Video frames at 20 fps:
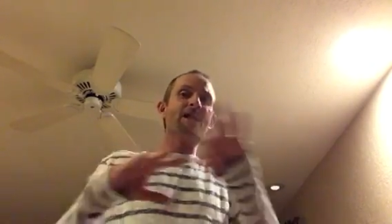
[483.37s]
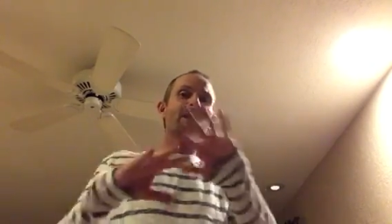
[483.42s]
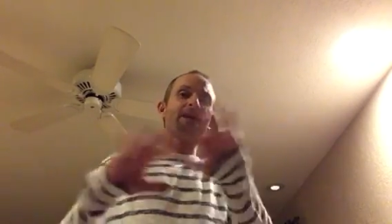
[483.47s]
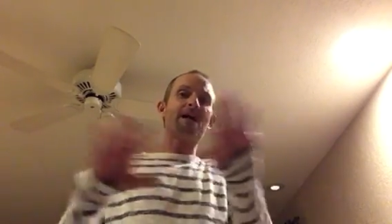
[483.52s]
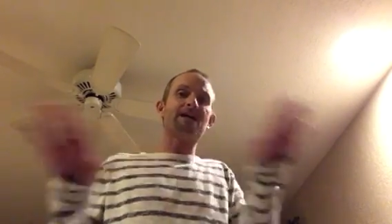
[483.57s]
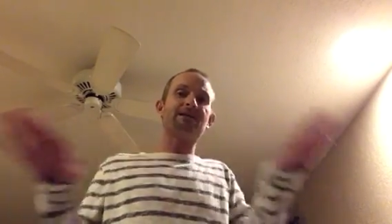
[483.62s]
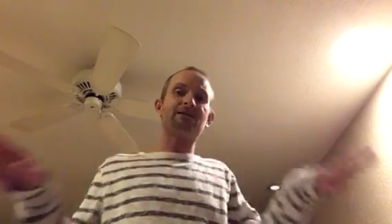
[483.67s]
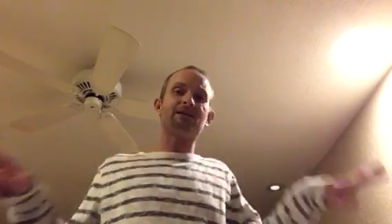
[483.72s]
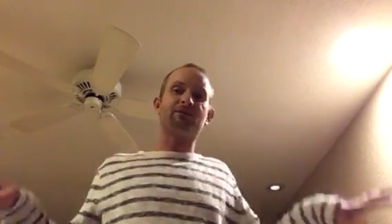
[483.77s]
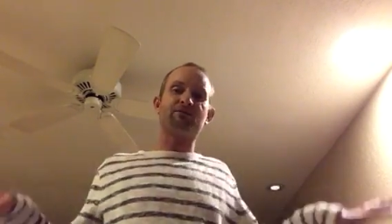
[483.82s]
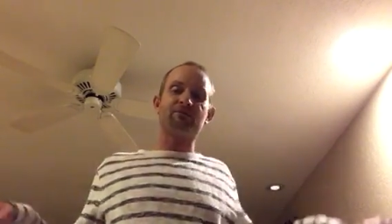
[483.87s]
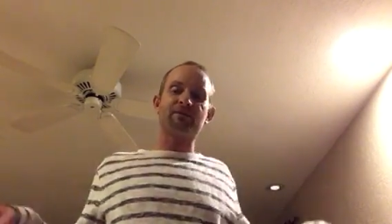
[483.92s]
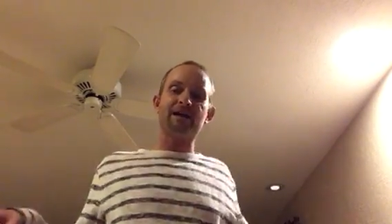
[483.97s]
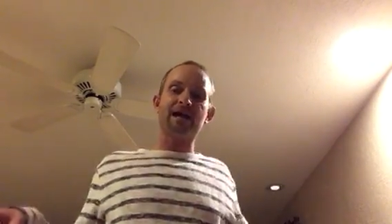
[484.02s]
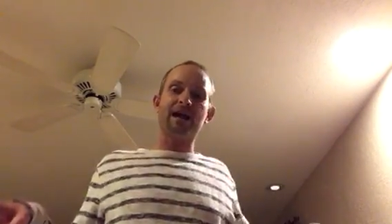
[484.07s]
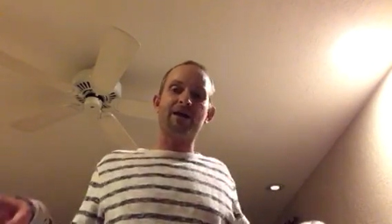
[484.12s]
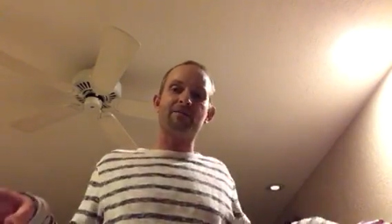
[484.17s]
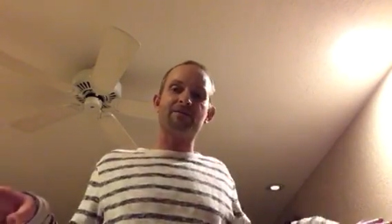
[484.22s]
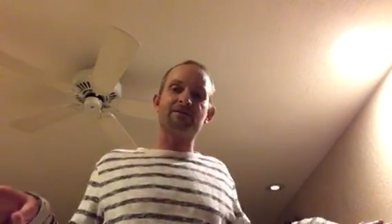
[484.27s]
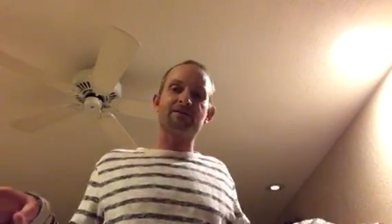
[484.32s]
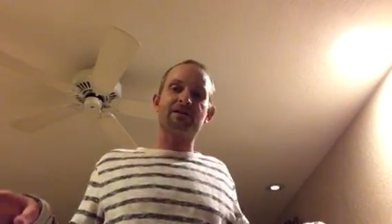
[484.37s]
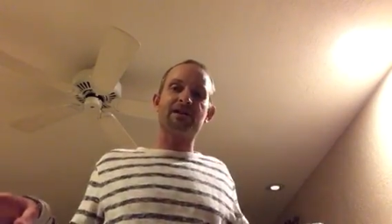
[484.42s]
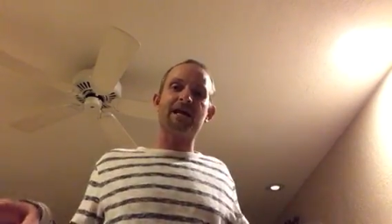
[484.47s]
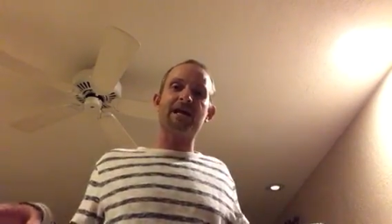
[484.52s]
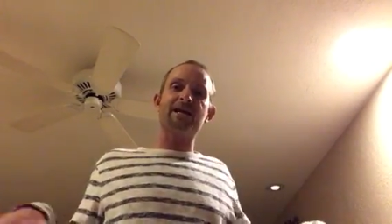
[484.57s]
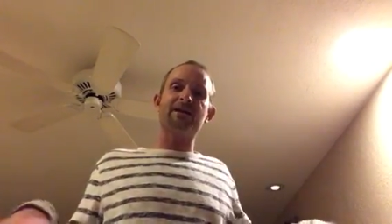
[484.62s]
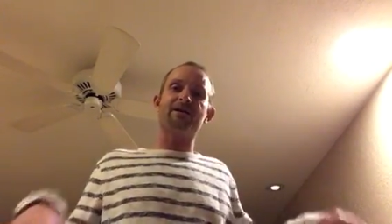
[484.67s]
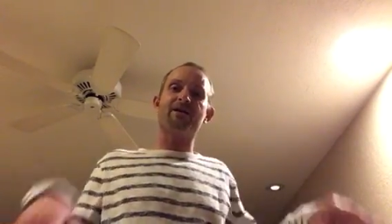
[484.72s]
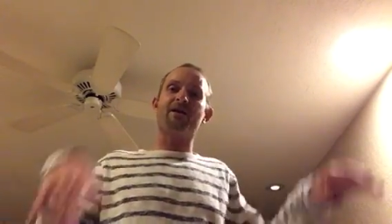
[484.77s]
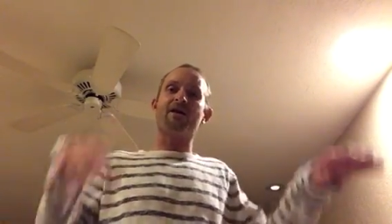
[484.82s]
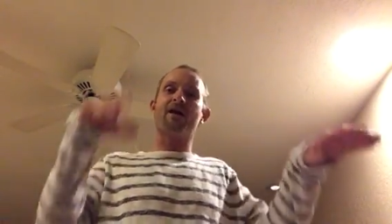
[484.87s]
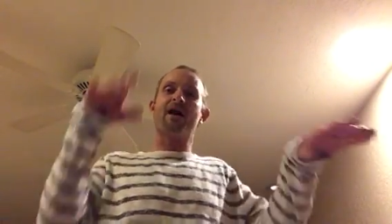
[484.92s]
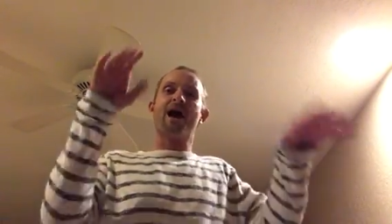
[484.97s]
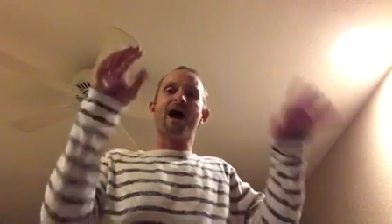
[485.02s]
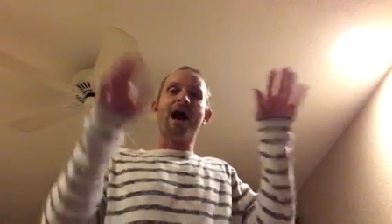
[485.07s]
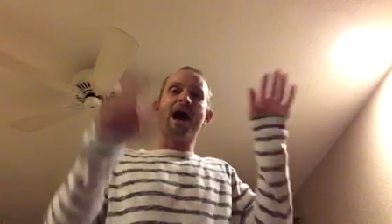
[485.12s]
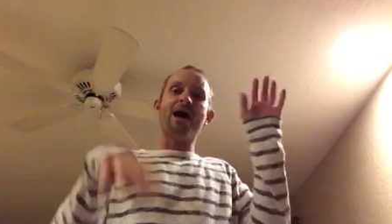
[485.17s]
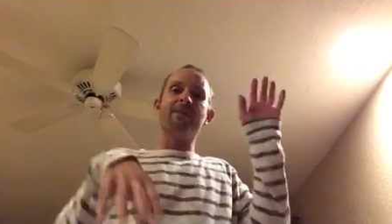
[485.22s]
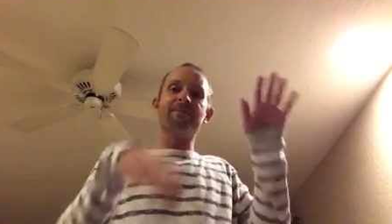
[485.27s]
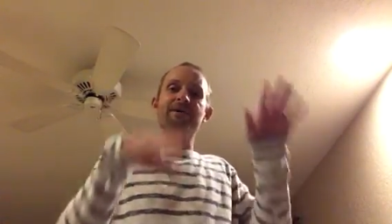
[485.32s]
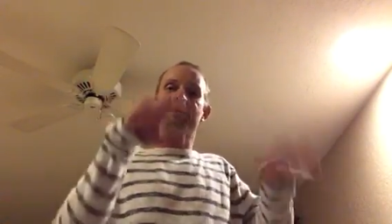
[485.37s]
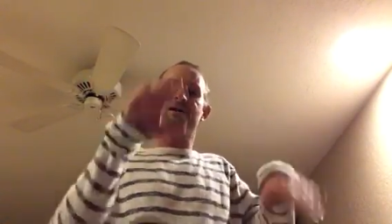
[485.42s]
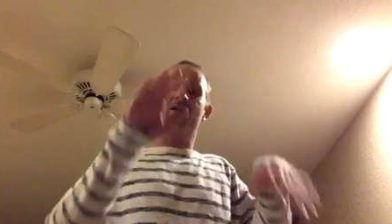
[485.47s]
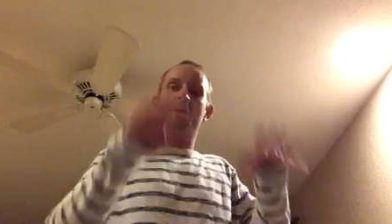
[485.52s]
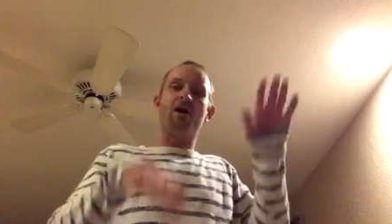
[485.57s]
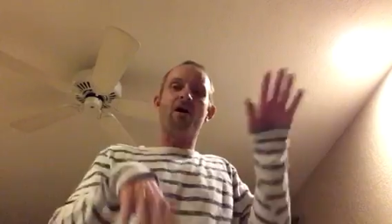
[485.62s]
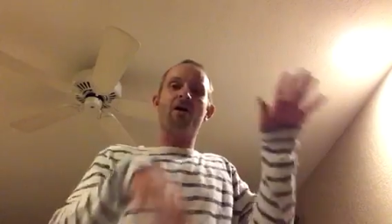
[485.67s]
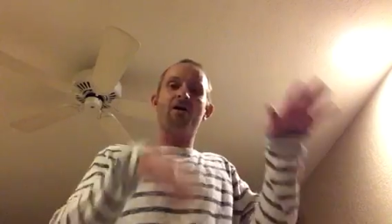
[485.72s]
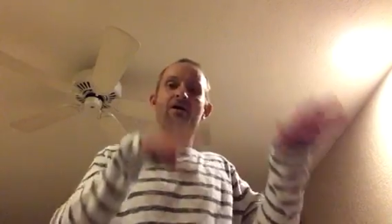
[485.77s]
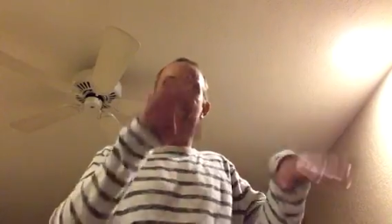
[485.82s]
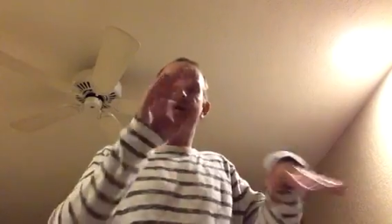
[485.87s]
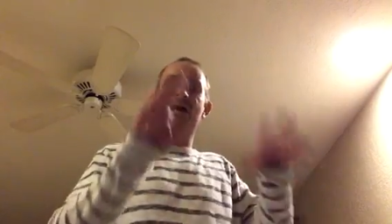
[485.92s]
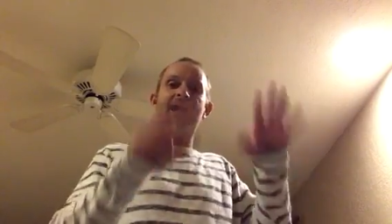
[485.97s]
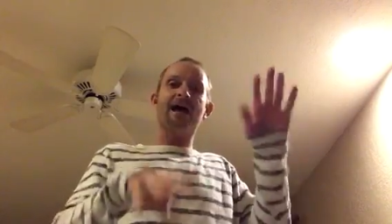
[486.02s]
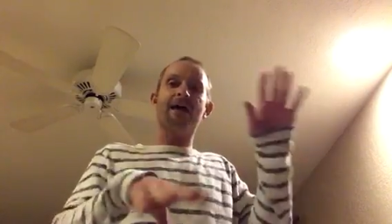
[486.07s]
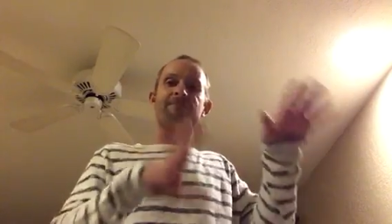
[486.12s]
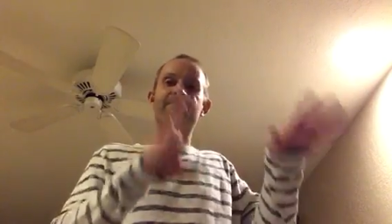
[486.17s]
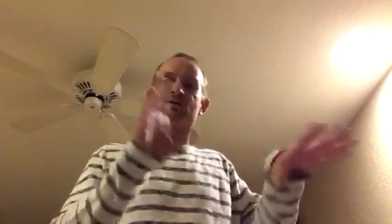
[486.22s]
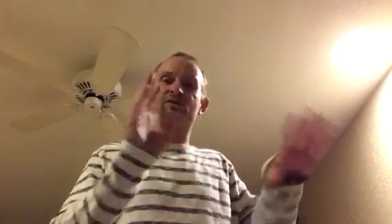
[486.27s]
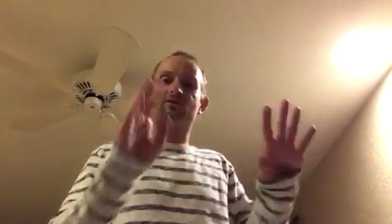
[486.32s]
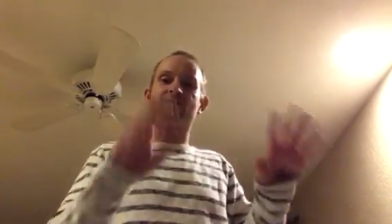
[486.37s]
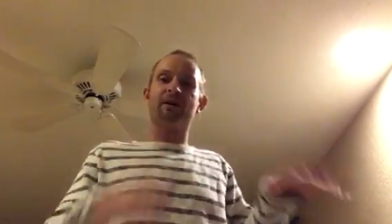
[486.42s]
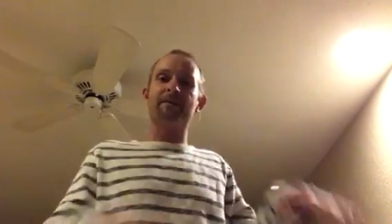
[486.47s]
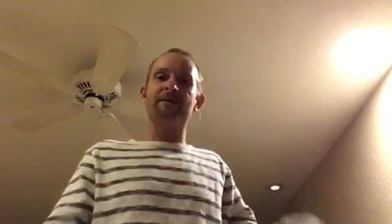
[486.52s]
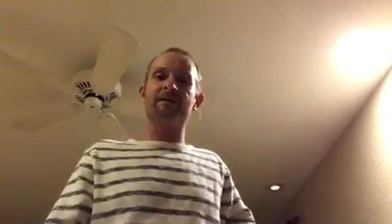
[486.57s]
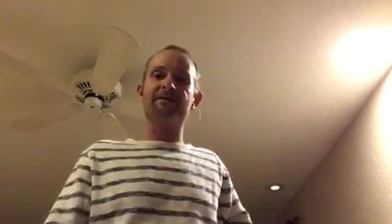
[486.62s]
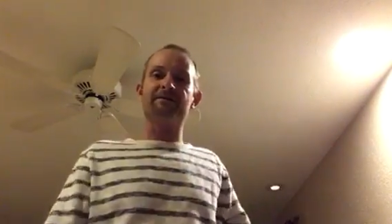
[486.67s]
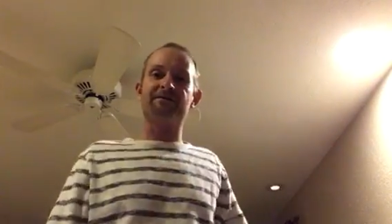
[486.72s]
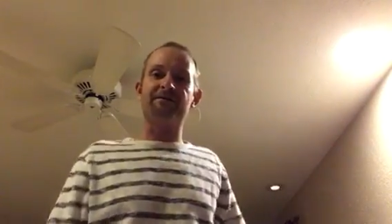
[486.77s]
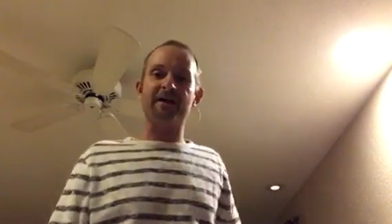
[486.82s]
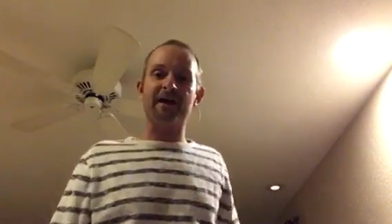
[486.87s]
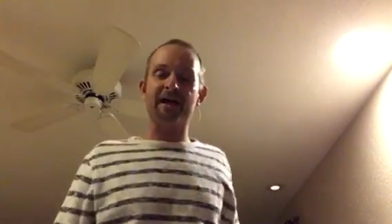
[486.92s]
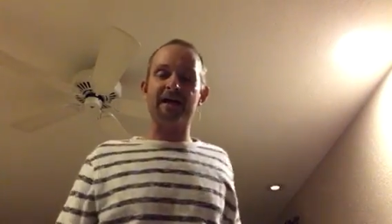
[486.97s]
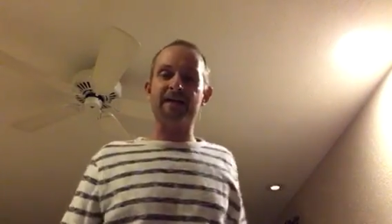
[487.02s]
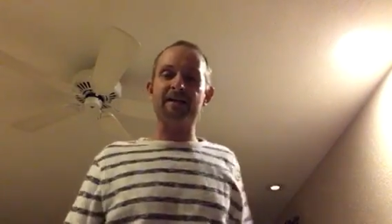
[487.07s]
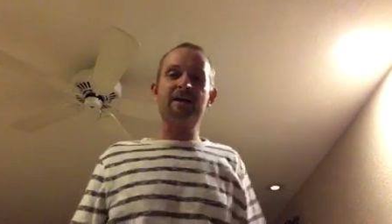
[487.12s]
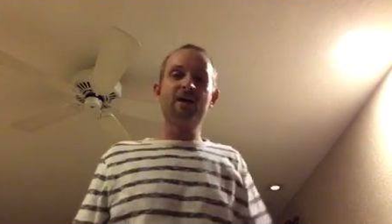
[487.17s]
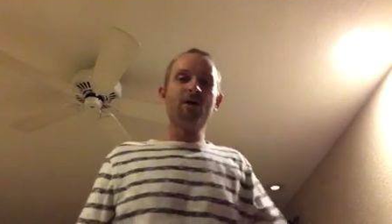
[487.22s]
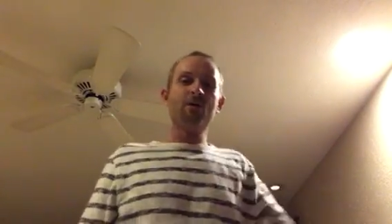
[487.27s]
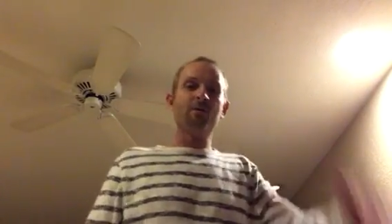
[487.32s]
Cut to 3 hours later, I'm in an all-caps screaming fight